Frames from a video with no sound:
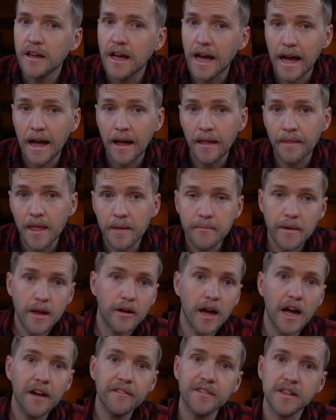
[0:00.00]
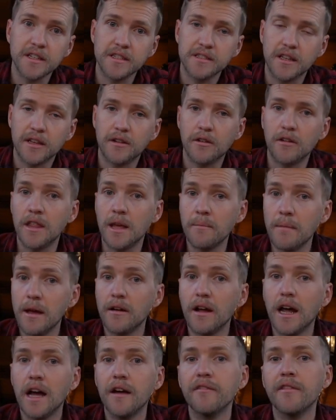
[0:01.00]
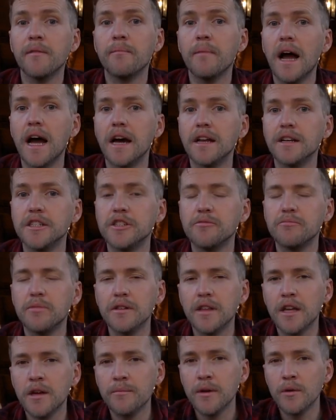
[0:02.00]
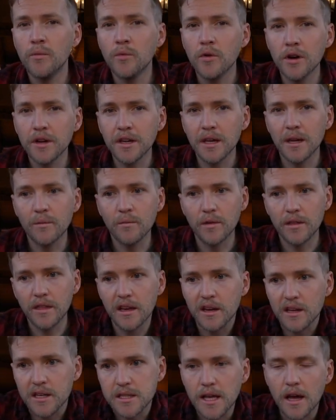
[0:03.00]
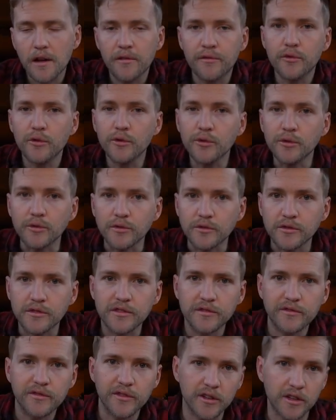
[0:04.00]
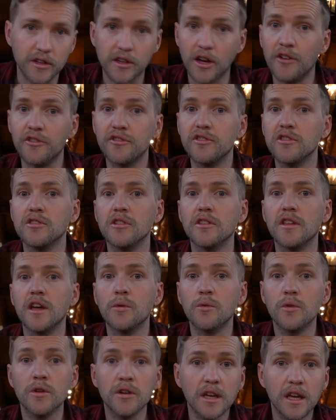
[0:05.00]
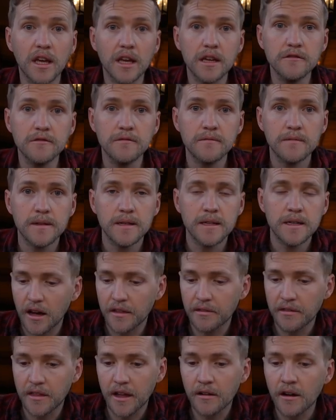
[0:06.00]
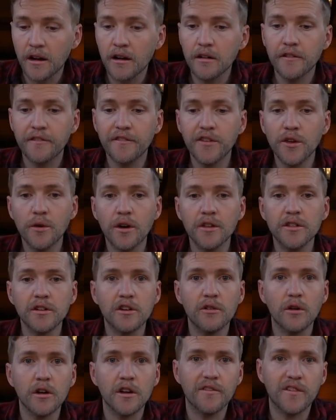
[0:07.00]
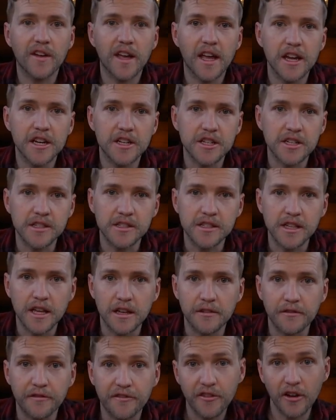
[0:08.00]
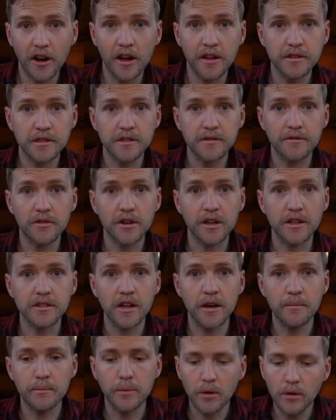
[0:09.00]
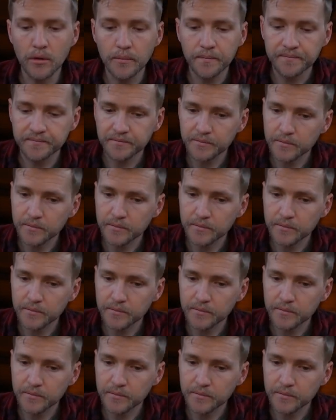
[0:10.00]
and they may not have their sticker, they may not have the badge, but they'd be working within a set of rules for the country that they're working in. There are a few other qualifications in France, for example,